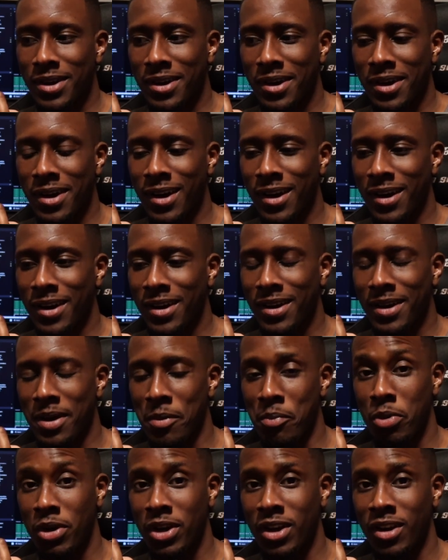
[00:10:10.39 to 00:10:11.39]

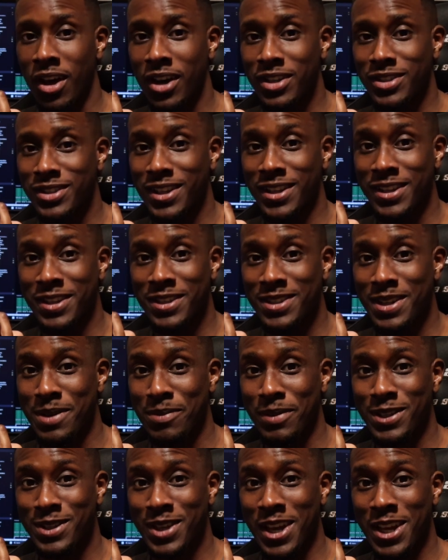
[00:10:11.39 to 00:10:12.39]
I'm pretty lost in the
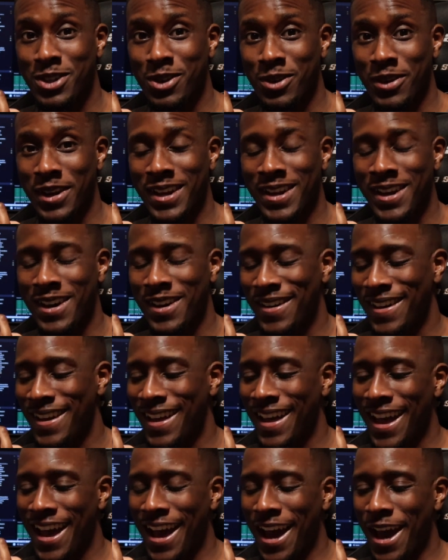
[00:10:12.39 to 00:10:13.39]
sleeping schedule right now.
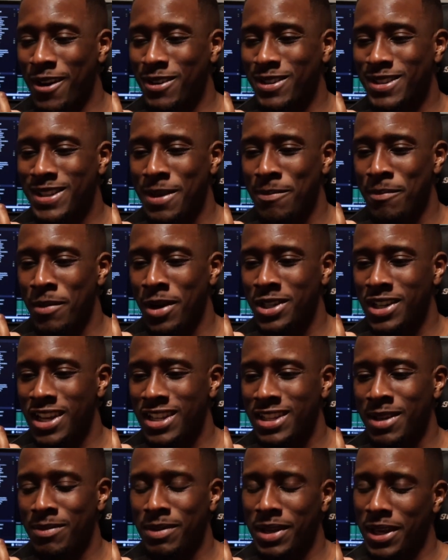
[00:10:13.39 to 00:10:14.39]
I don't sleep much. I
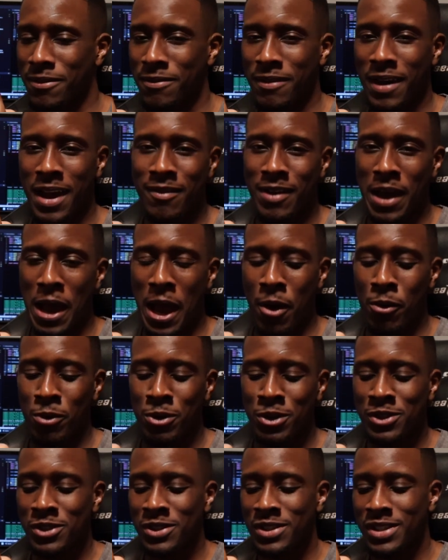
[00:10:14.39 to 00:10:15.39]
sleep like 5
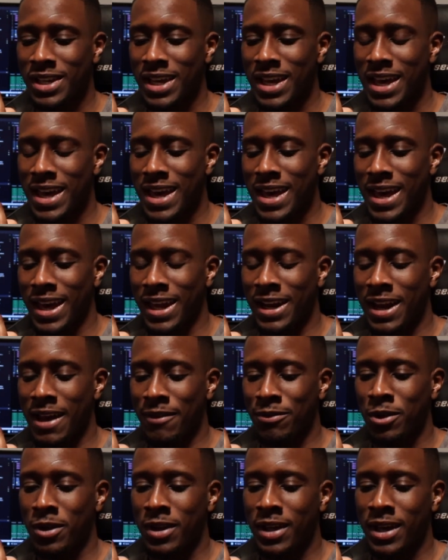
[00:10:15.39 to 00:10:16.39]
hours. And
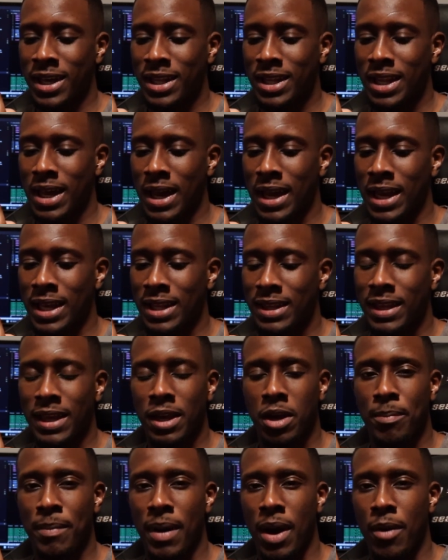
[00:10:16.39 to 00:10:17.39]
after that, I
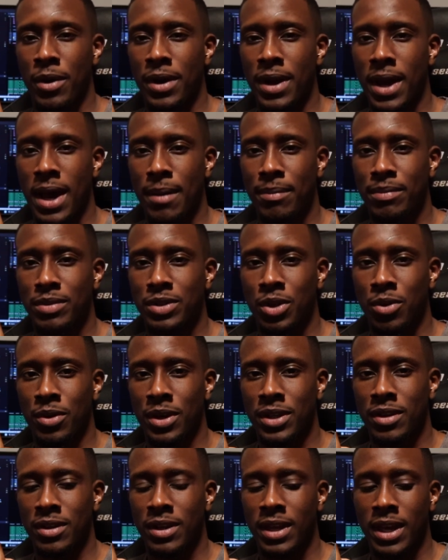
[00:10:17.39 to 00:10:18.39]
take a power nap
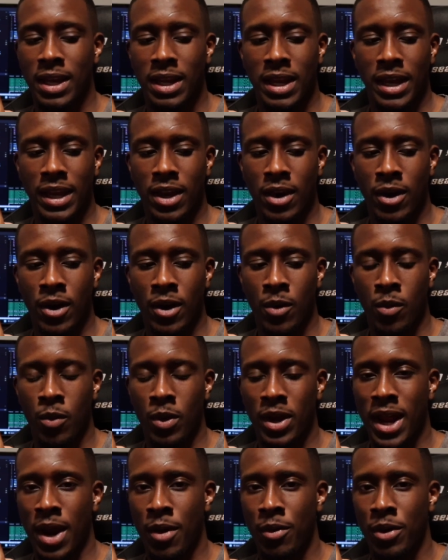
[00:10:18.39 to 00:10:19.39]
during the day, like a
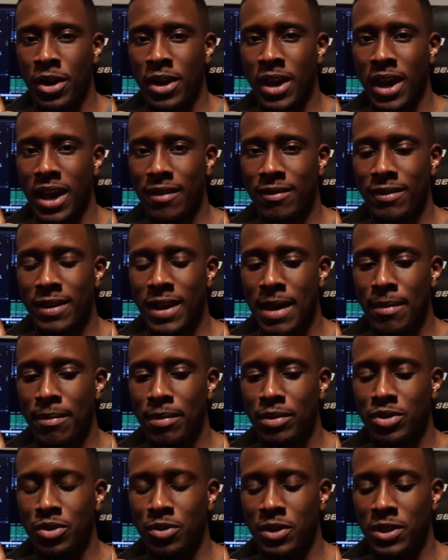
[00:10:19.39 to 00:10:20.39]
1.5 hour
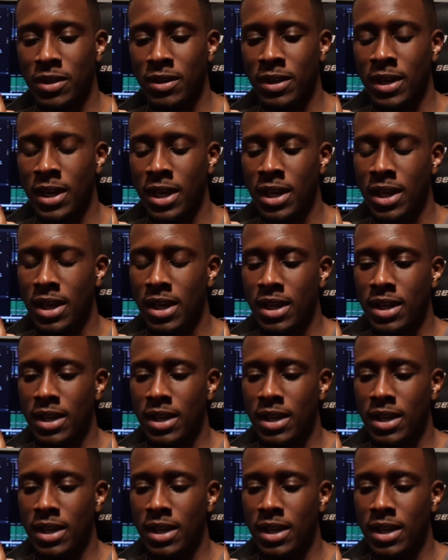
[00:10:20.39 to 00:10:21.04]
nap during the day.